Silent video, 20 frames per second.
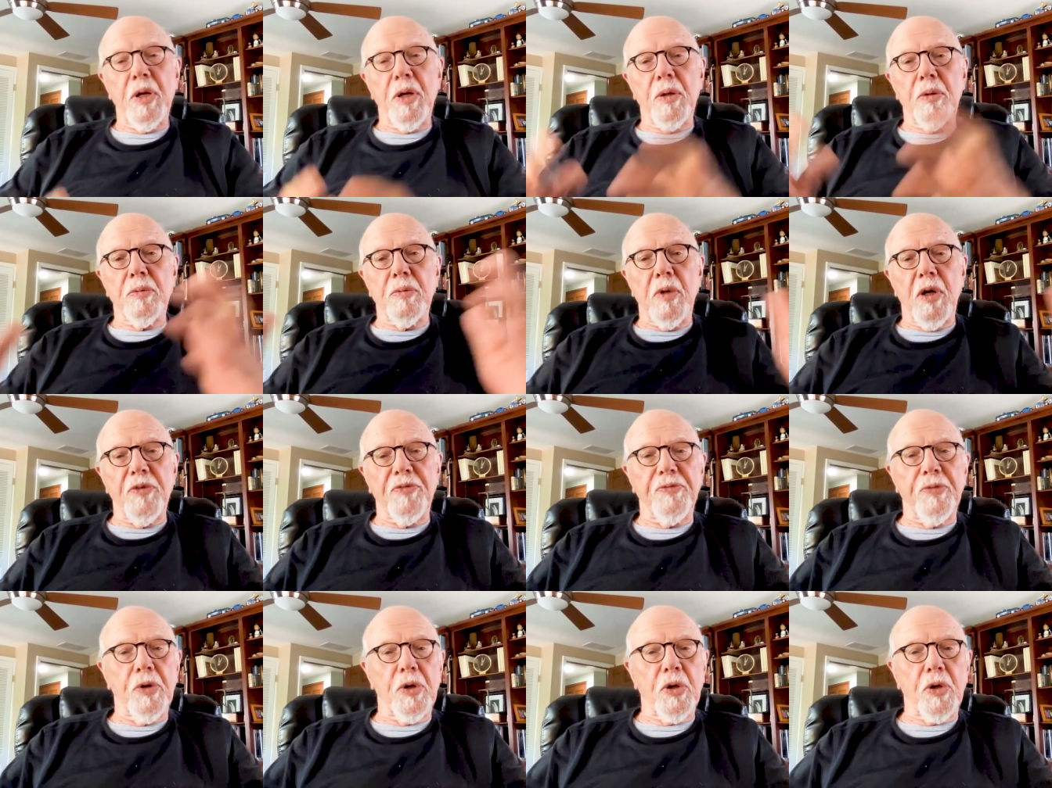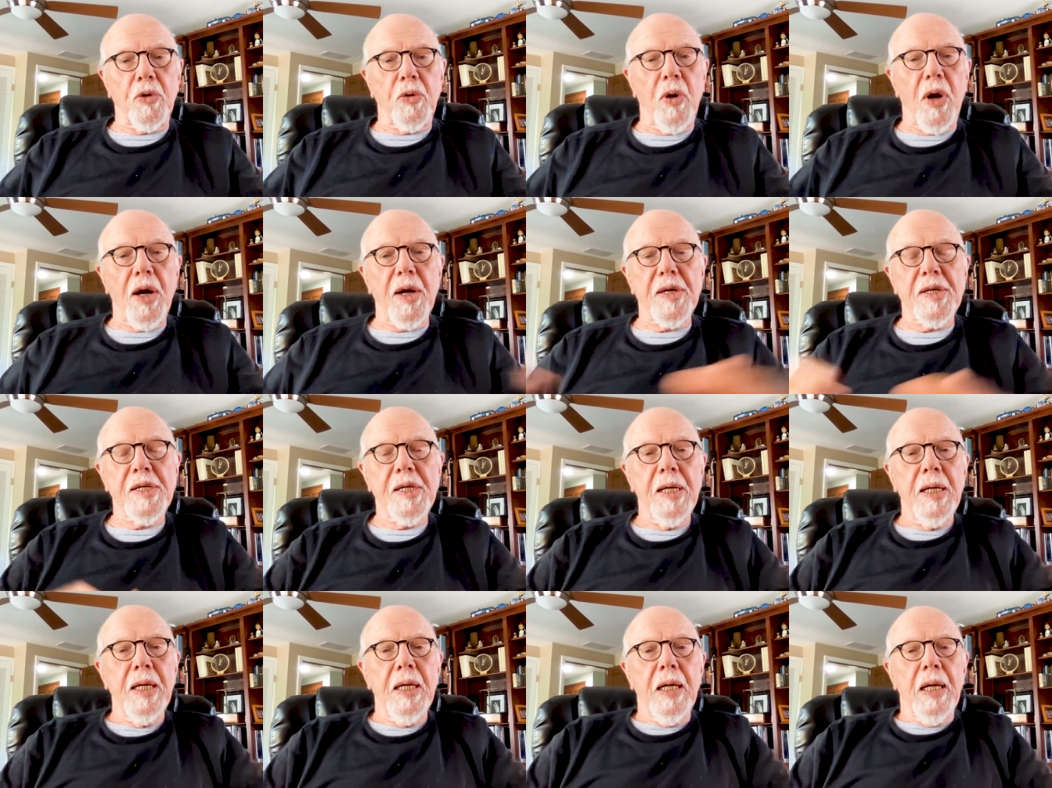you know, a foot
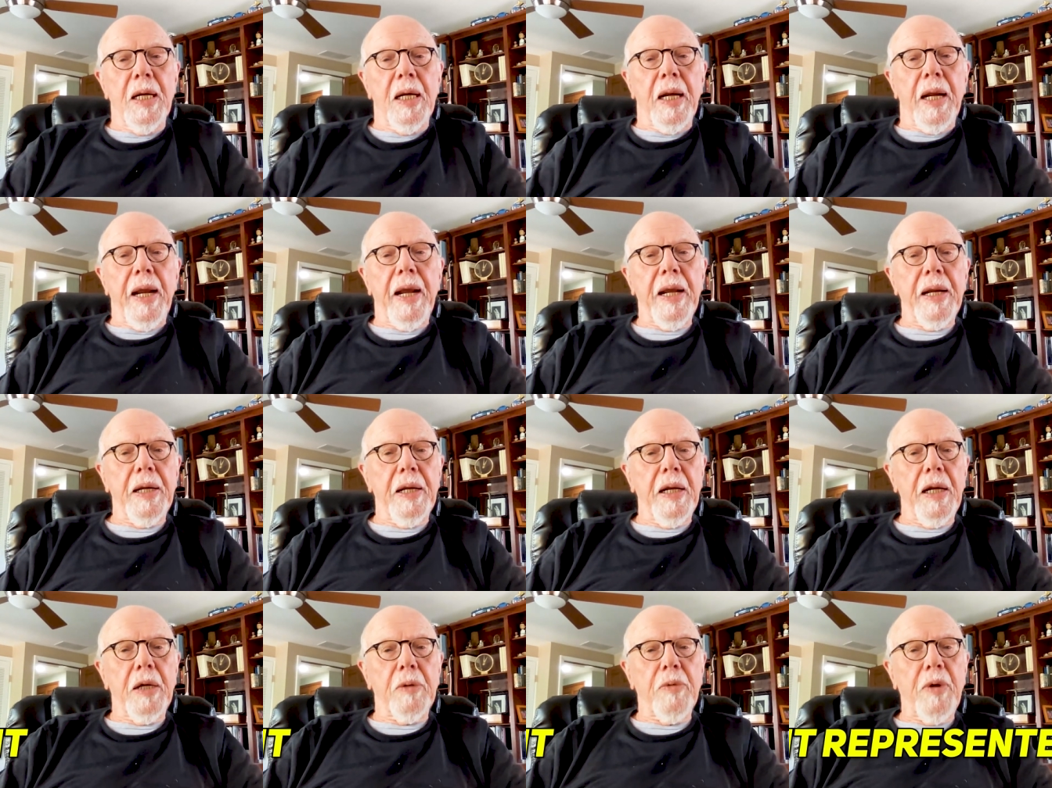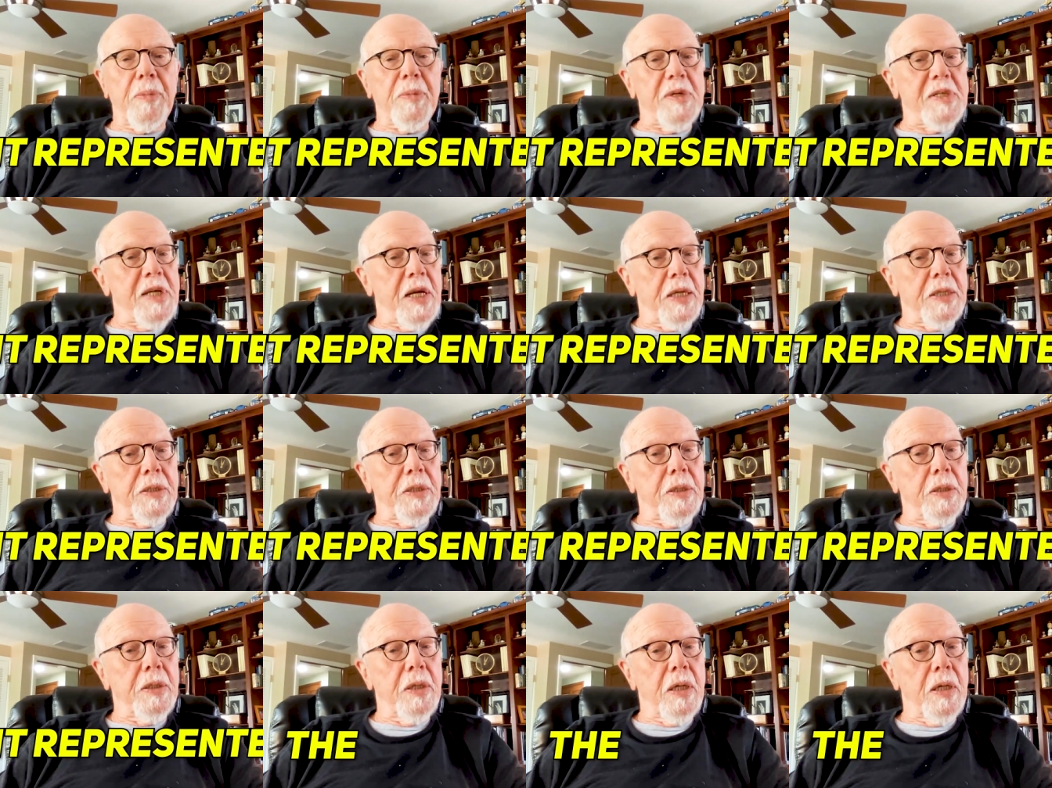across. And it
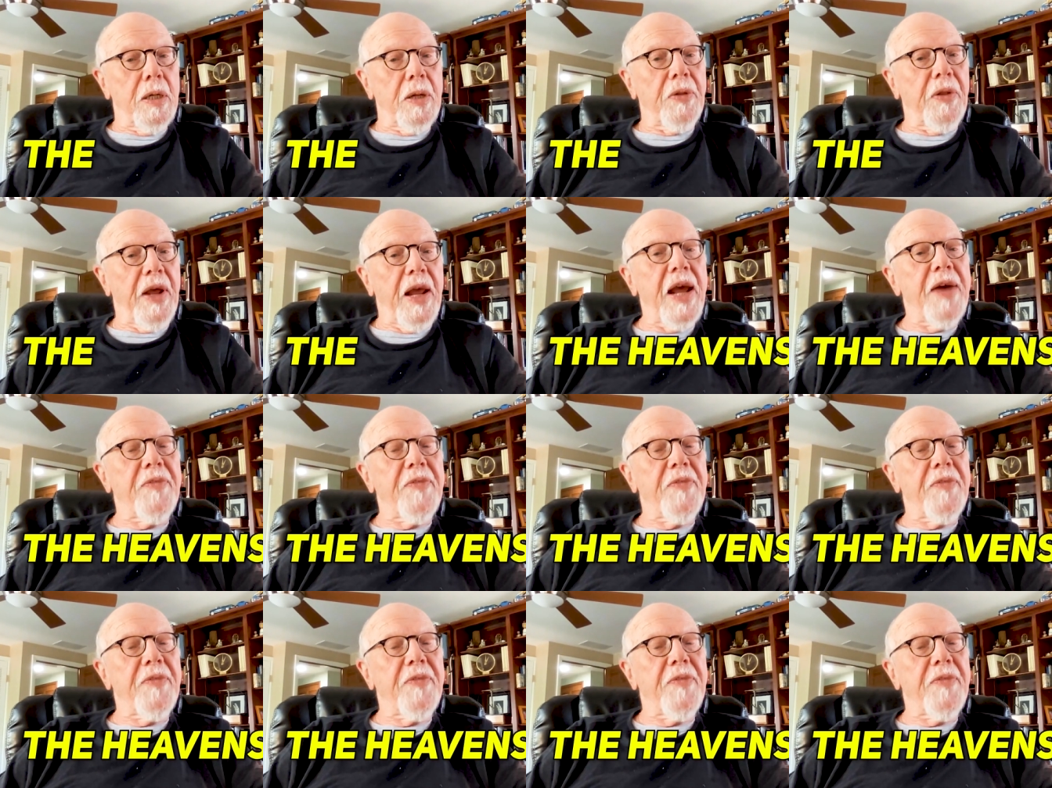represented uh, the